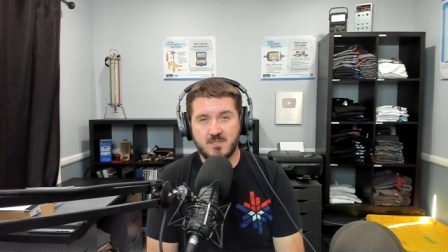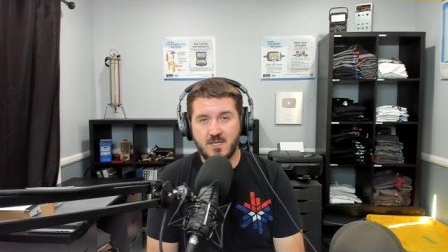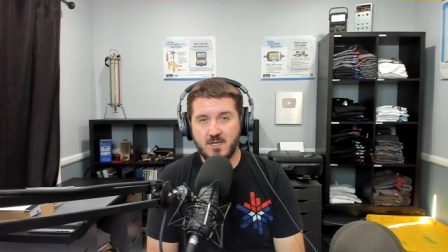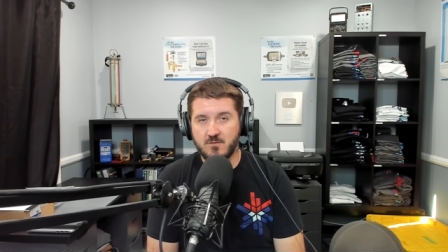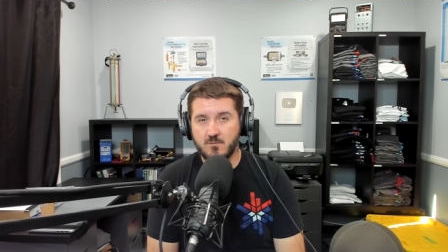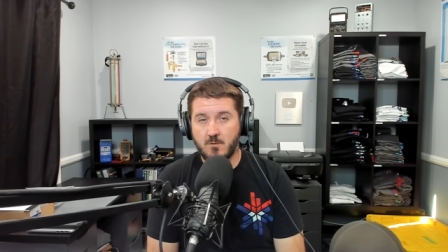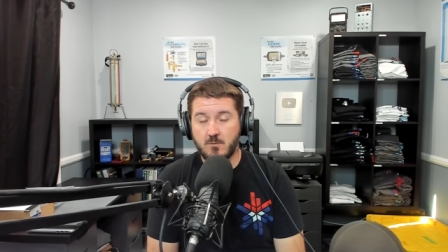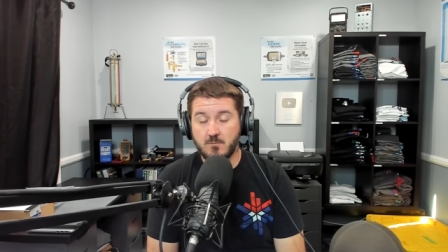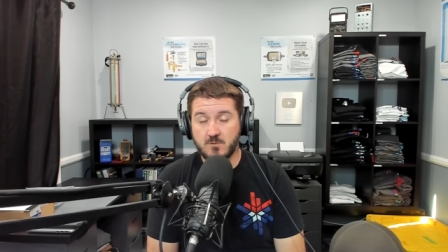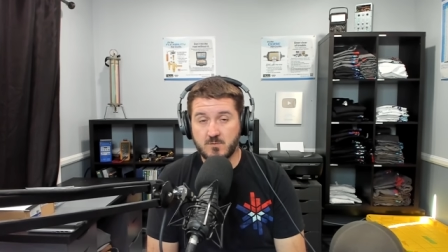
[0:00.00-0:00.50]
The
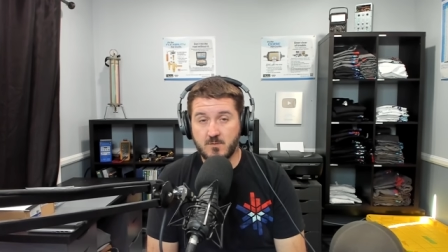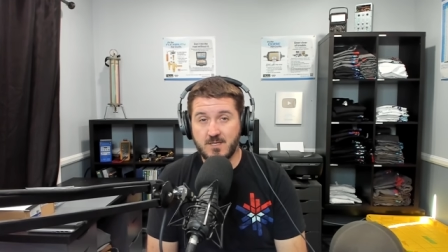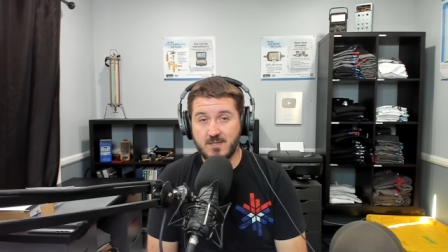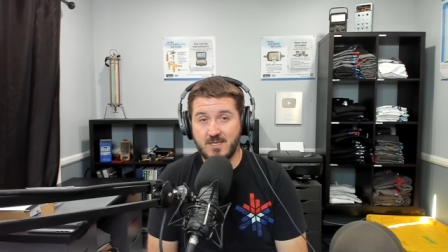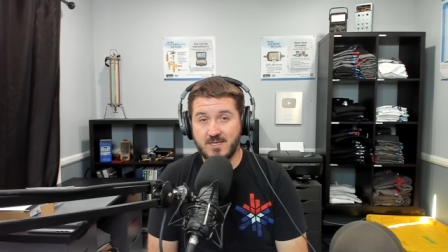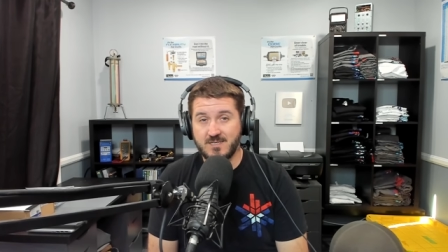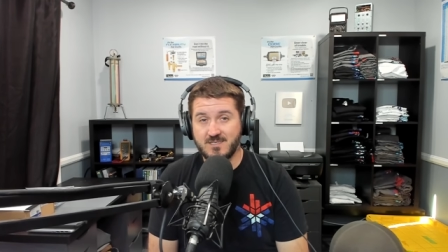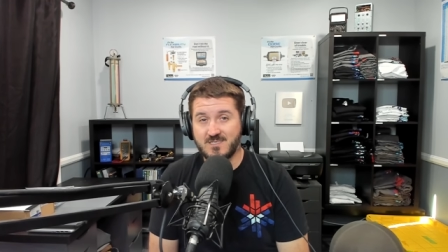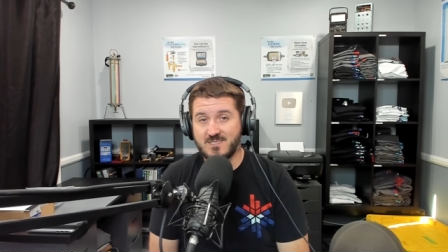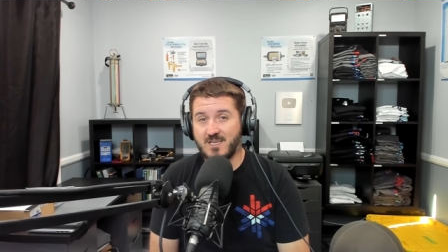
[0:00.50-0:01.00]
other one was running
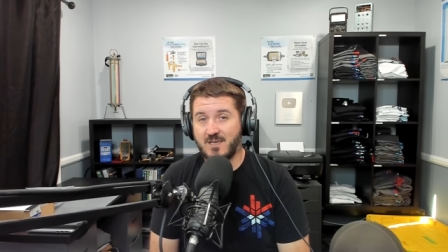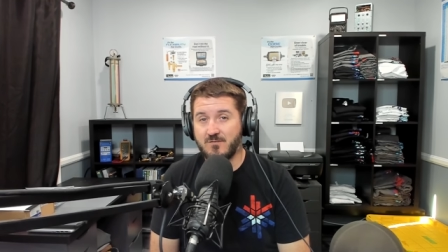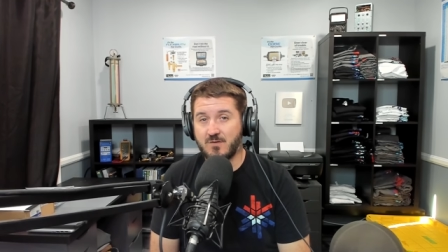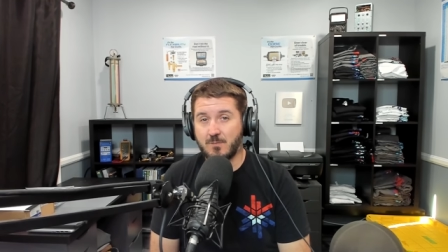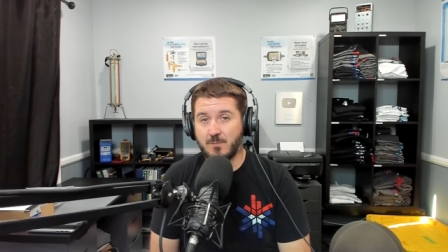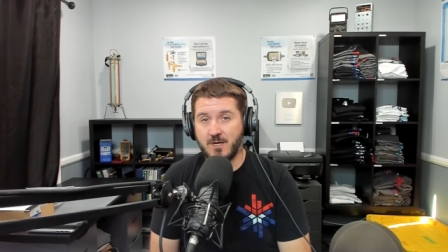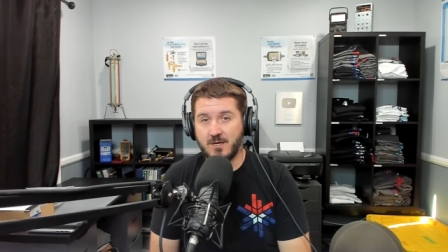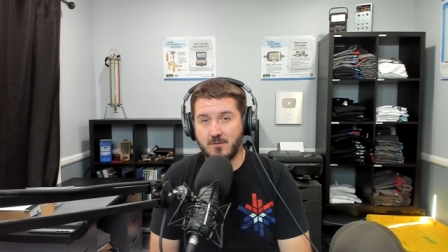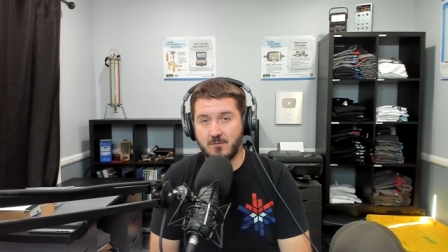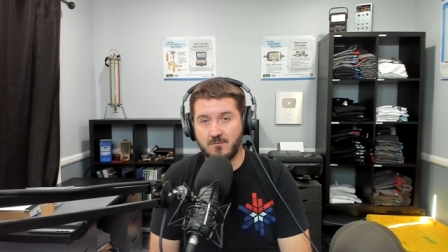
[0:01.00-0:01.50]
like
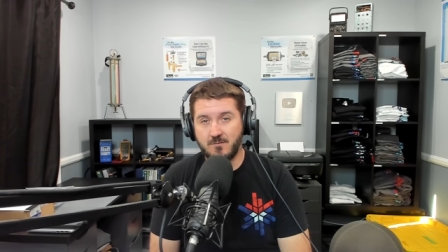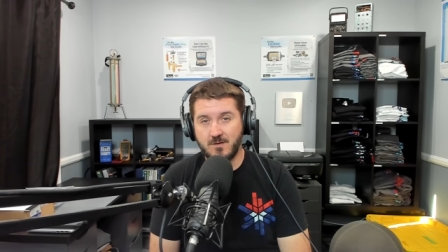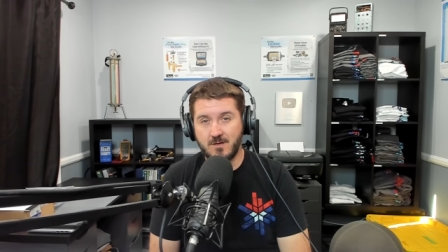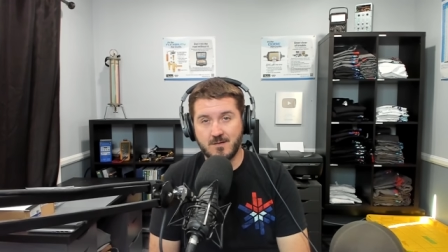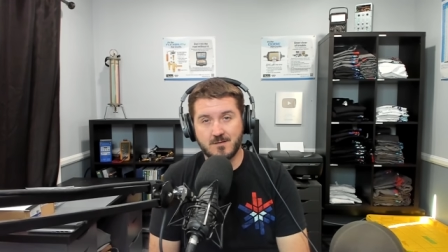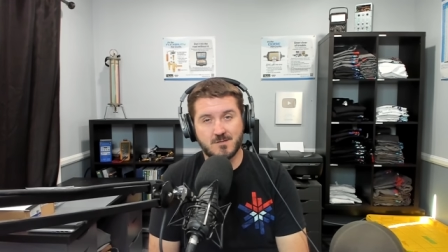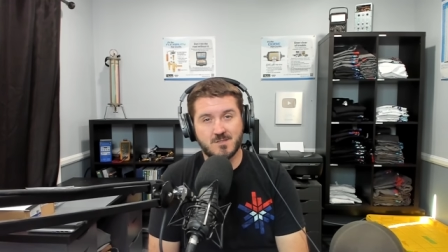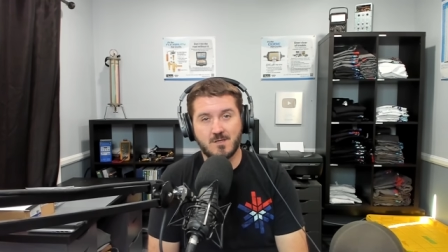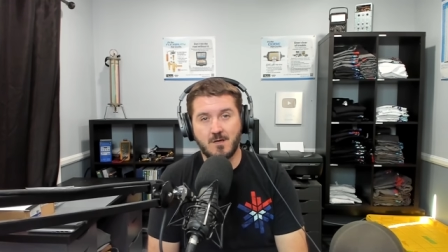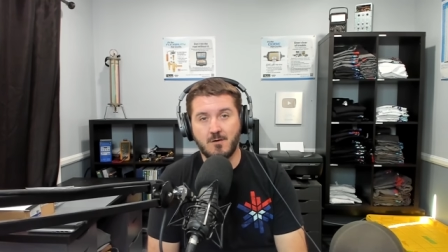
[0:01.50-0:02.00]
seven
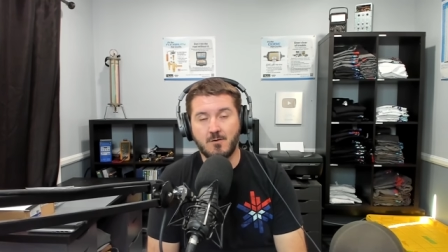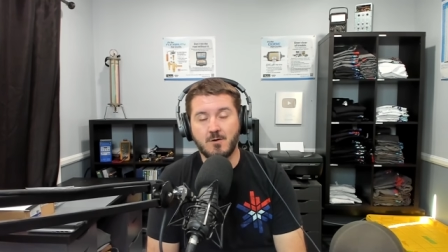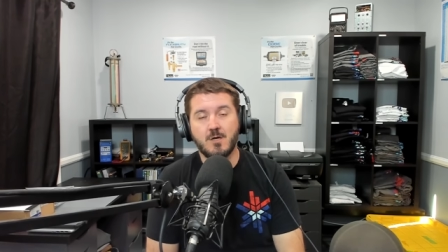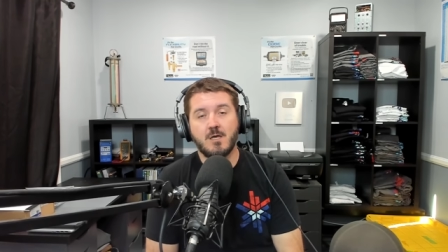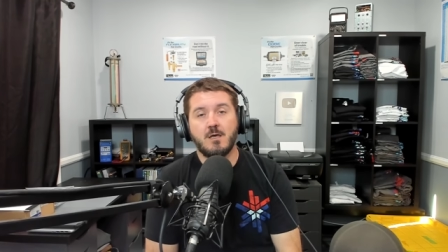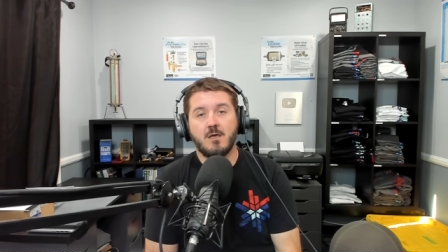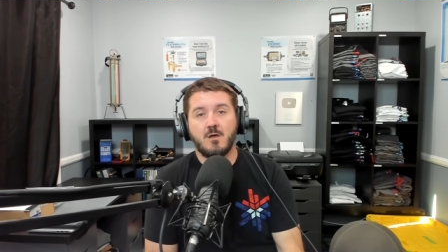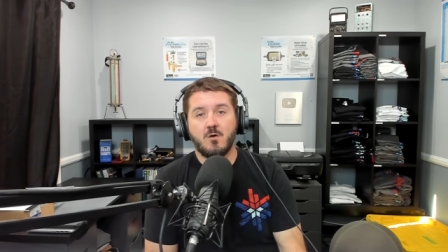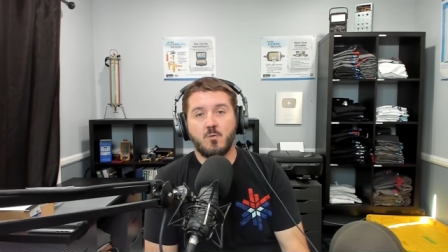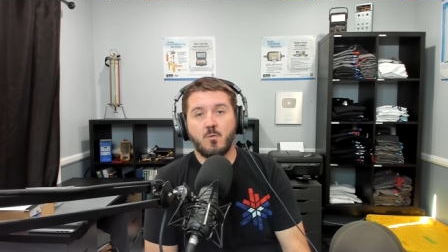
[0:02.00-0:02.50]
microfarads. So
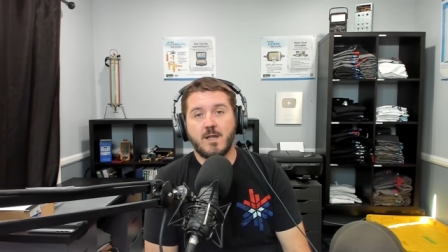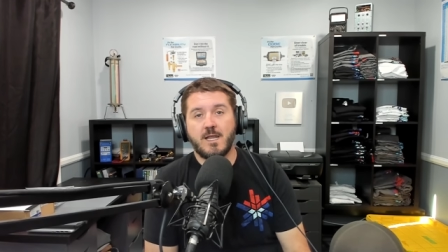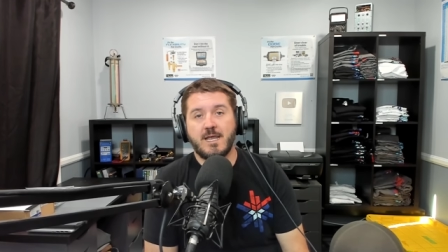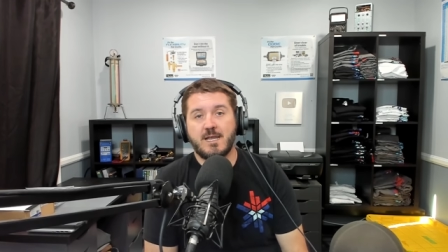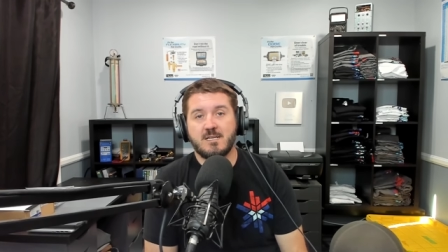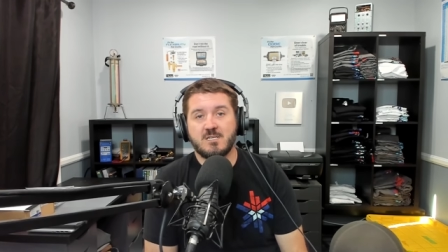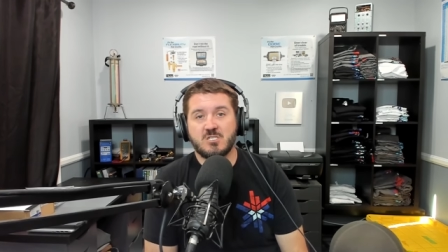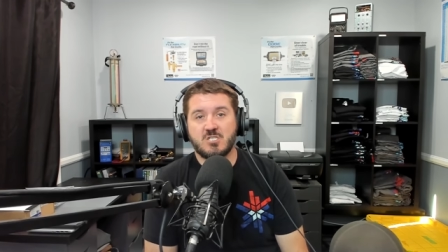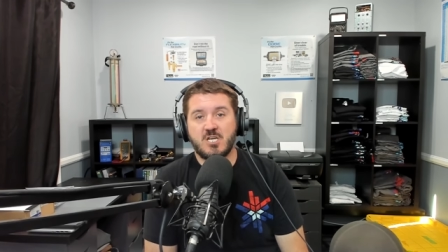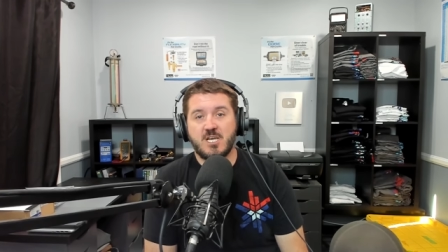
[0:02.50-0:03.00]
went
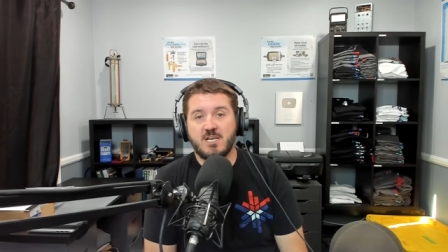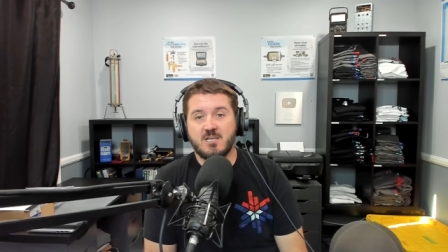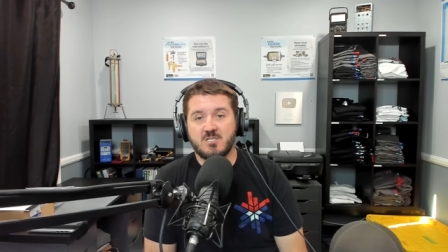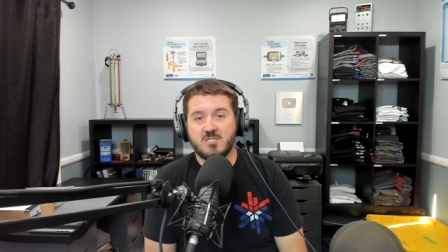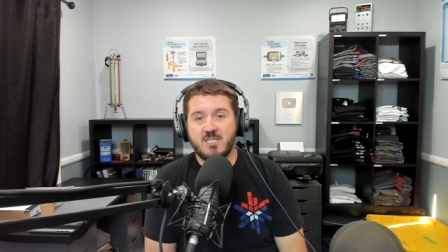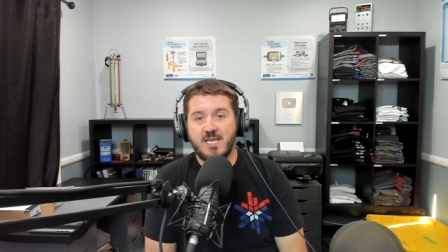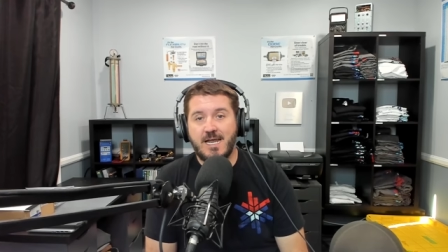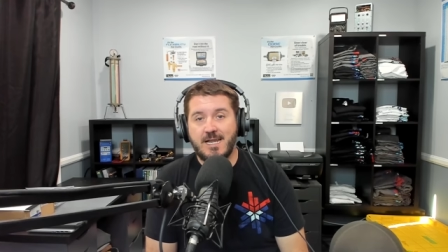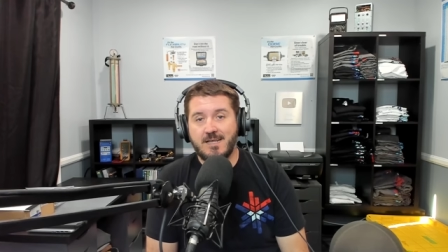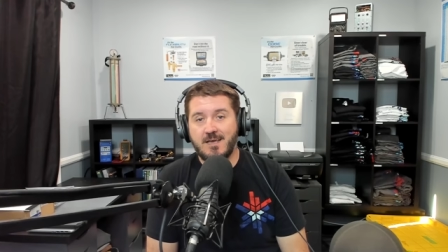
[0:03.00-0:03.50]
ahead and
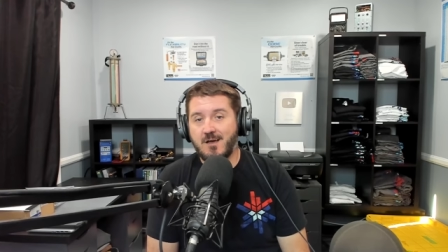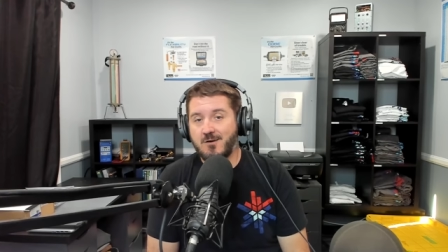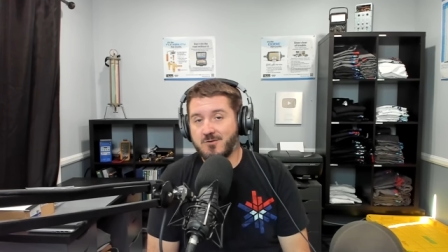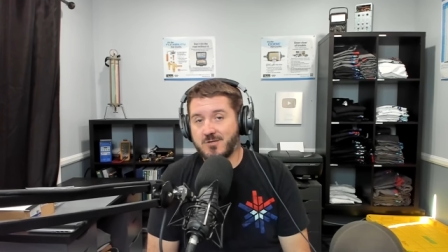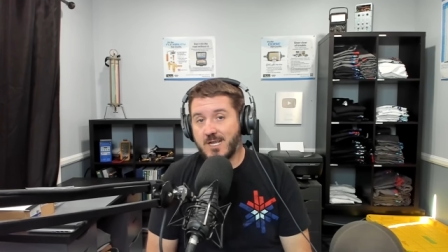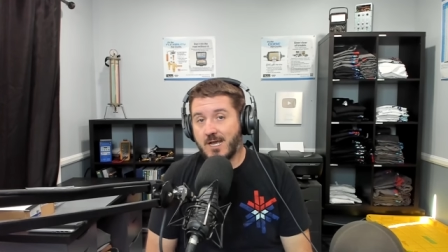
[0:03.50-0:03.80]
changed that out.